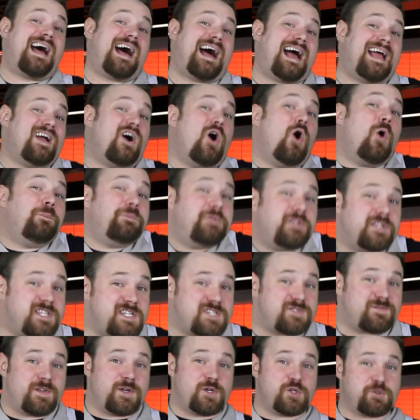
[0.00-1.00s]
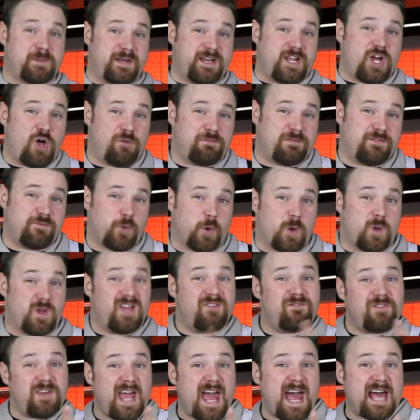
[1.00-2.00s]
I hope that this video has been helpful for you.
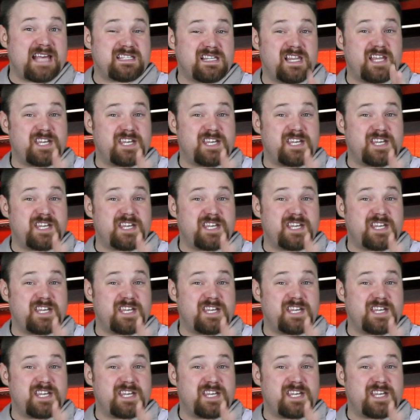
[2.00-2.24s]
If it has,